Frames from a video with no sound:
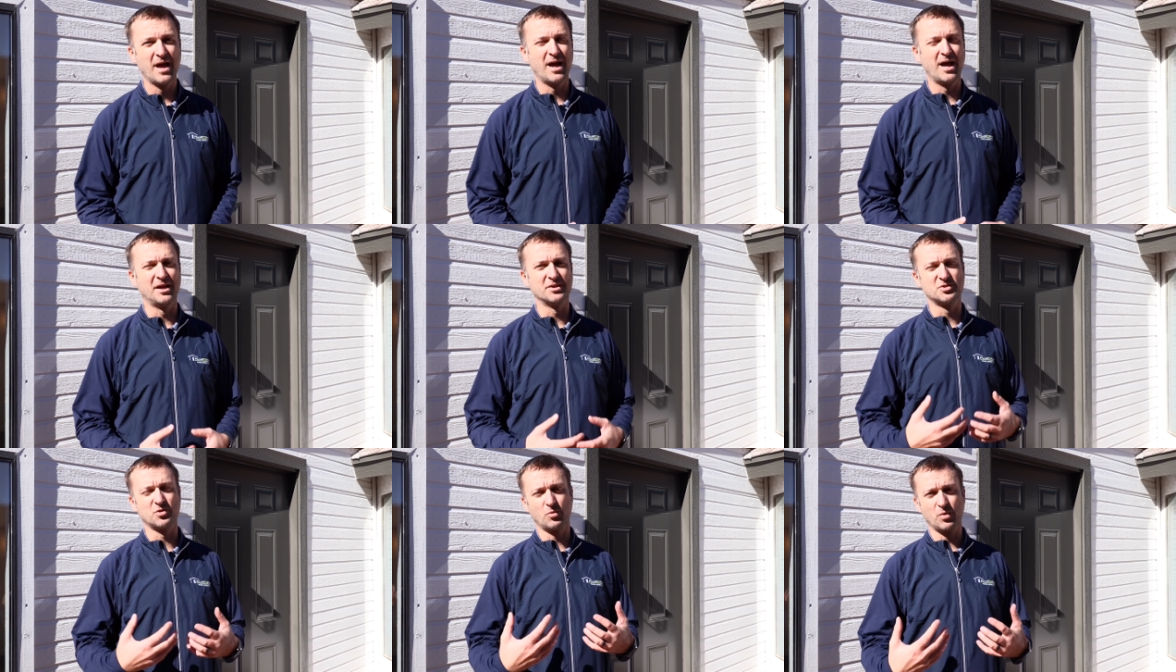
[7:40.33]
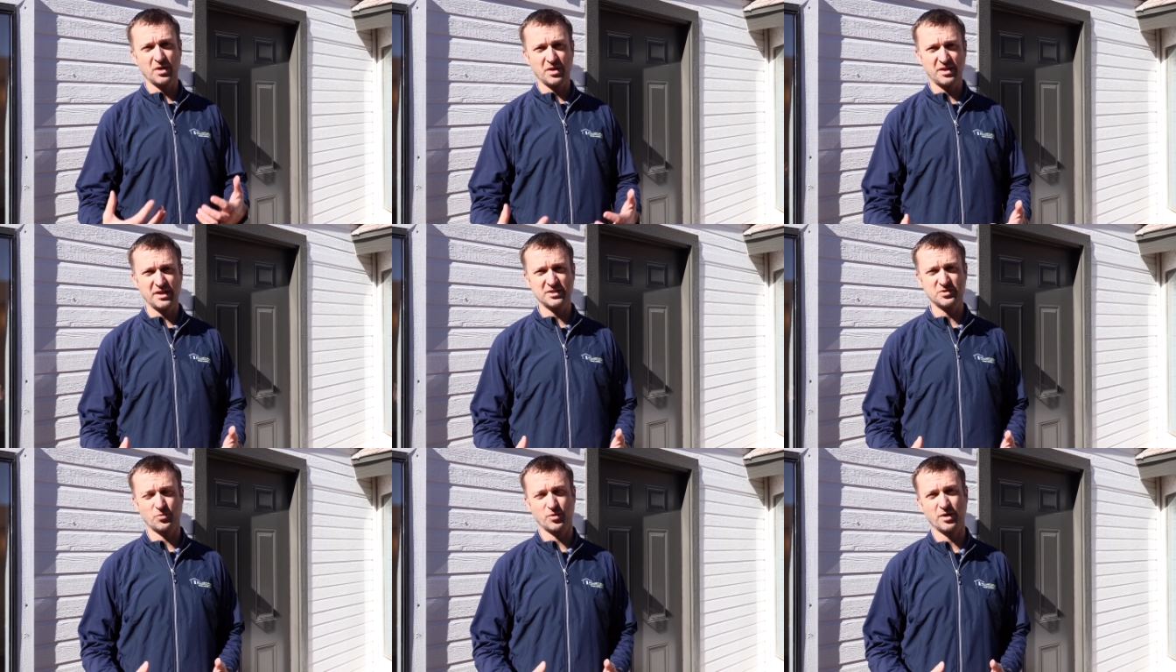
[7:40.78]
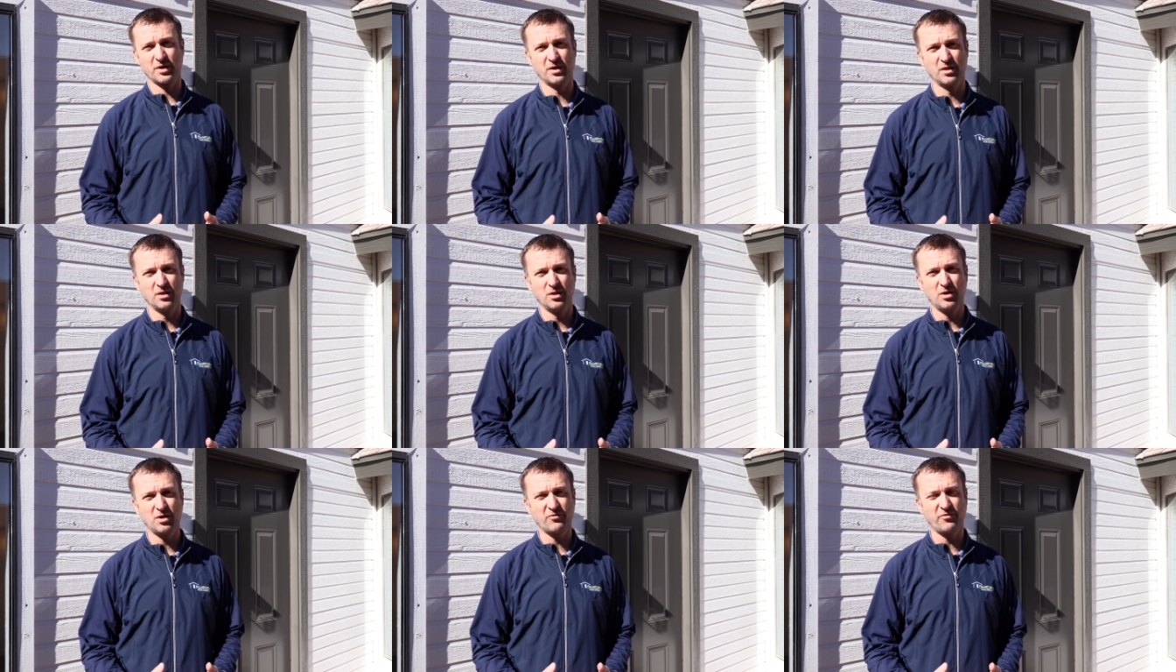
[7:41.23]
Uh, so one of the things that we're
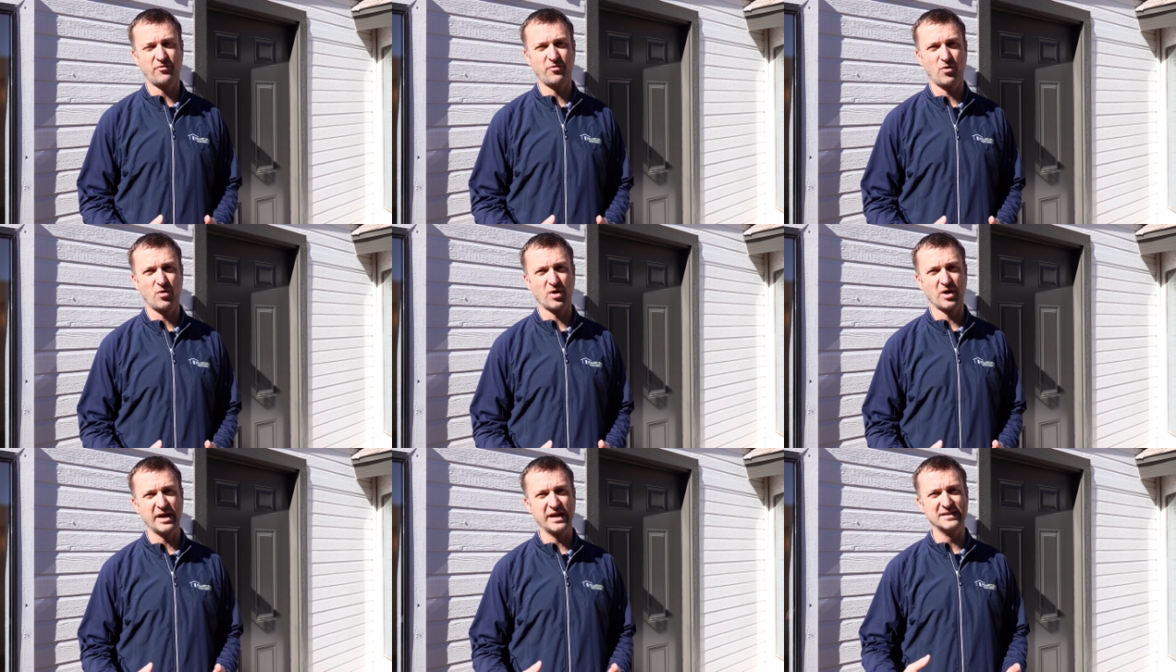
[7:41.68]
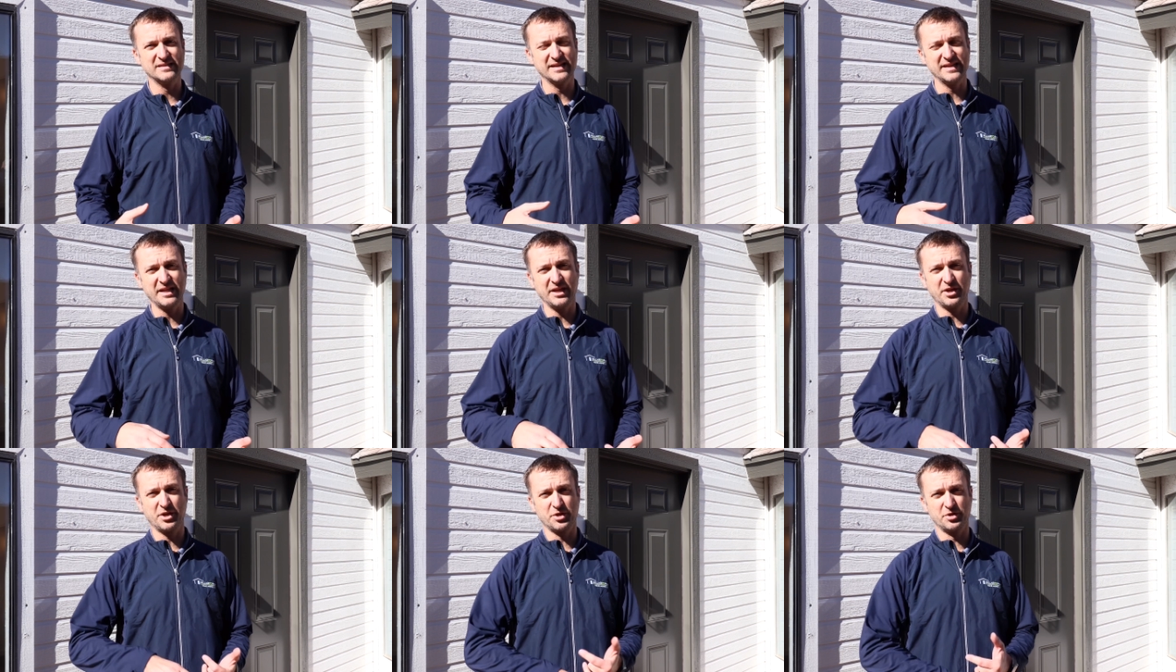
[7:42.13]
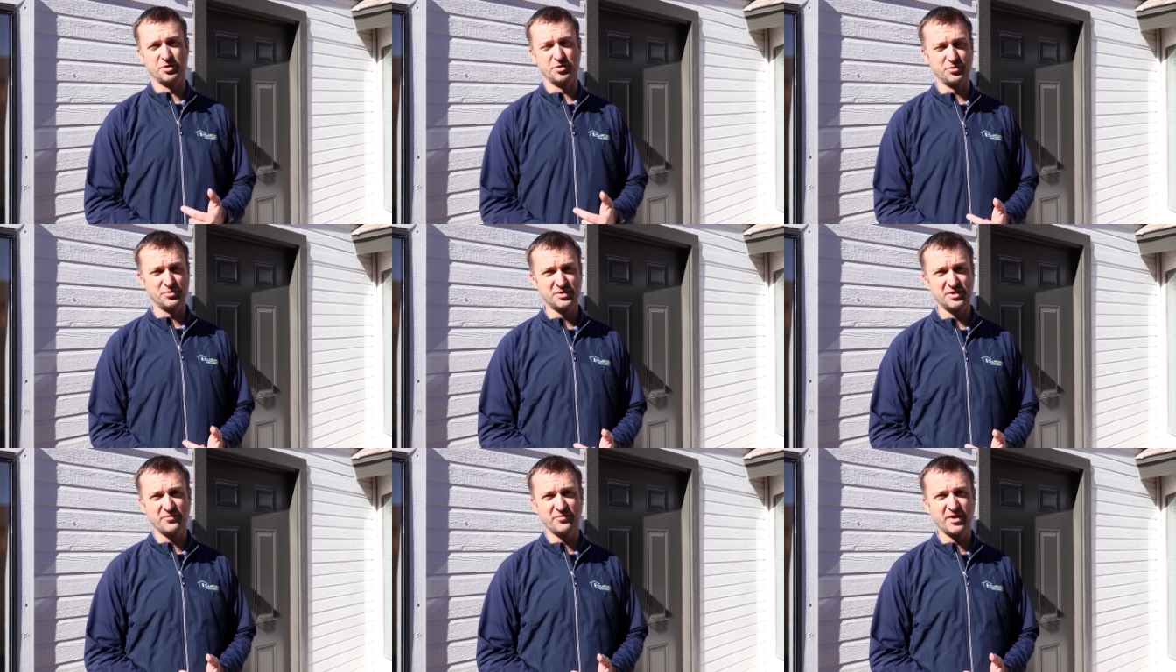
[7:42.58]
gonna look for is any
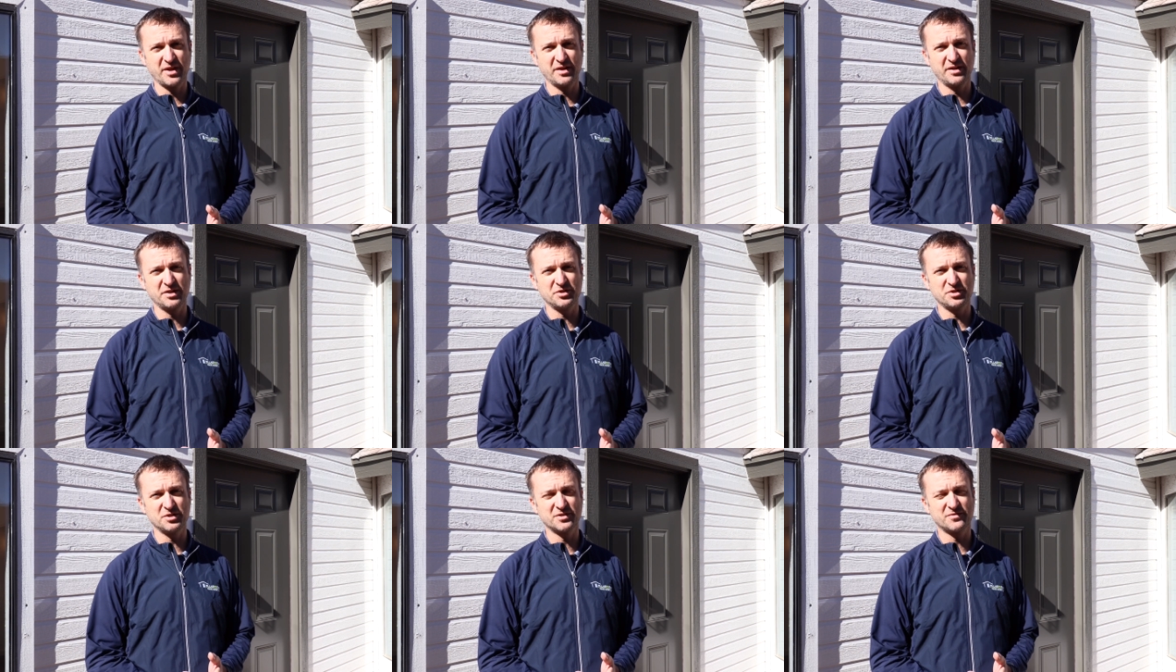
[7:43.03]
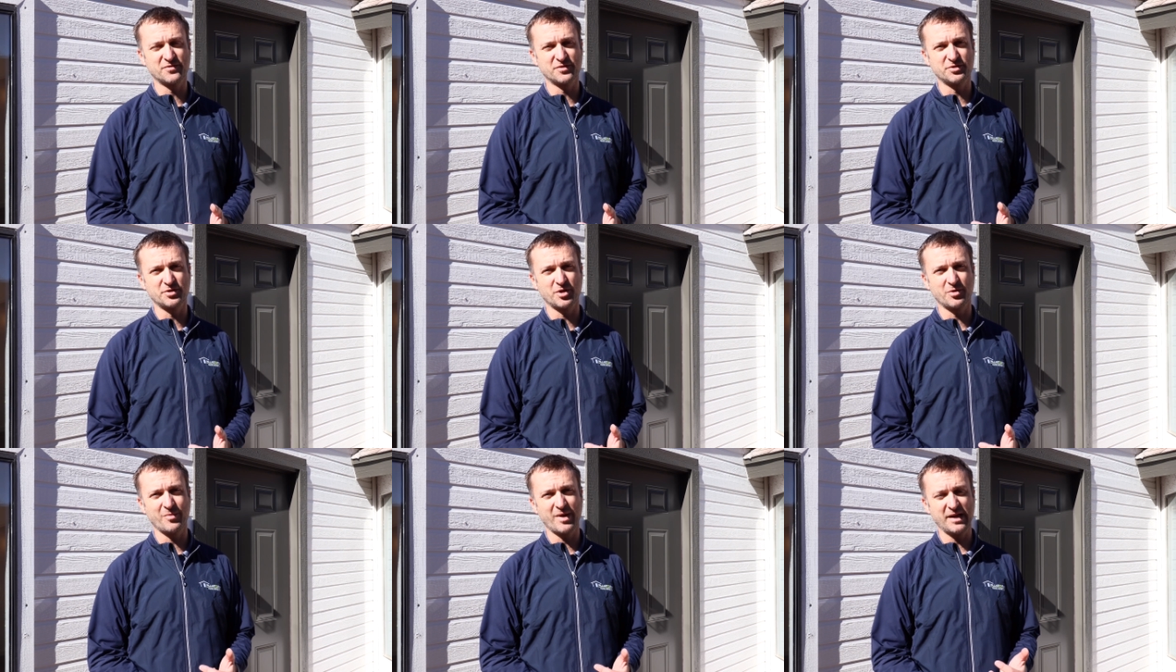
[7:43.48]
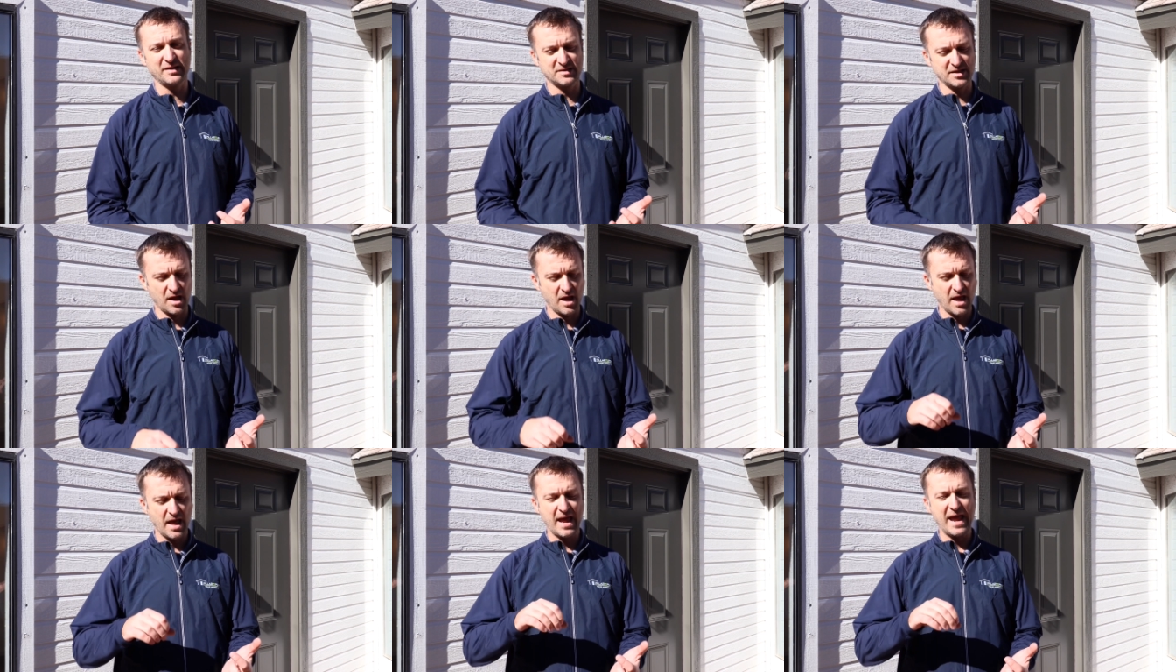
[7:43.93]
conducive conditions for
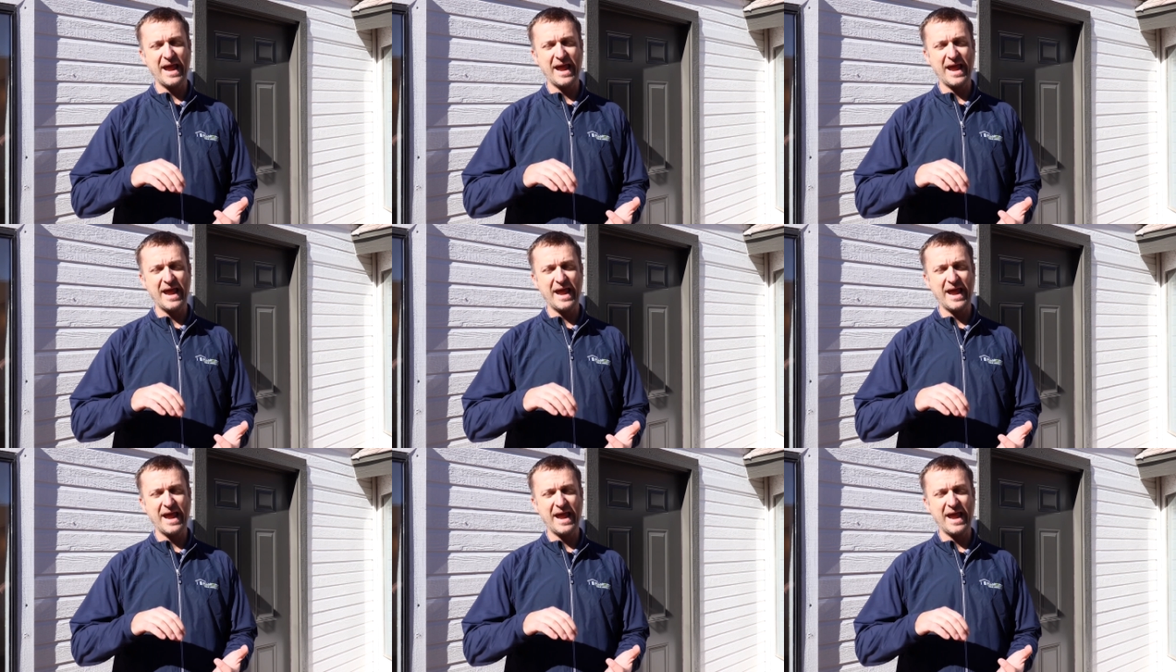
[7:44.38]
termites